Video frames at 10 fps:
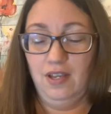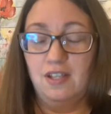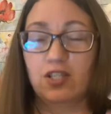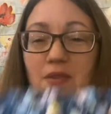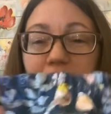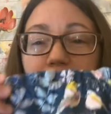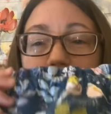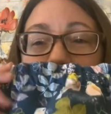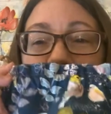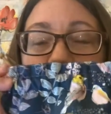So this is
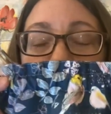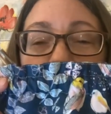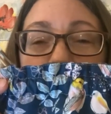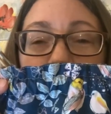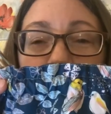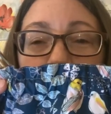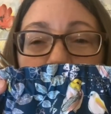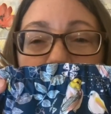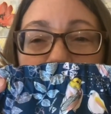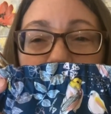my dishcloth knitting
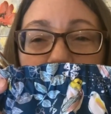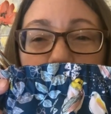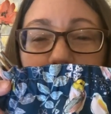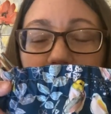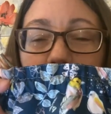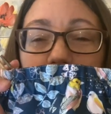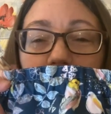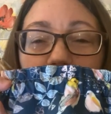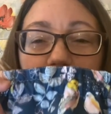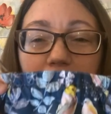bag this week. I
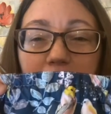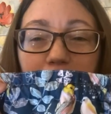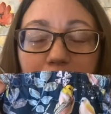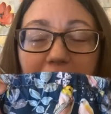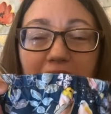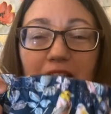love this bag.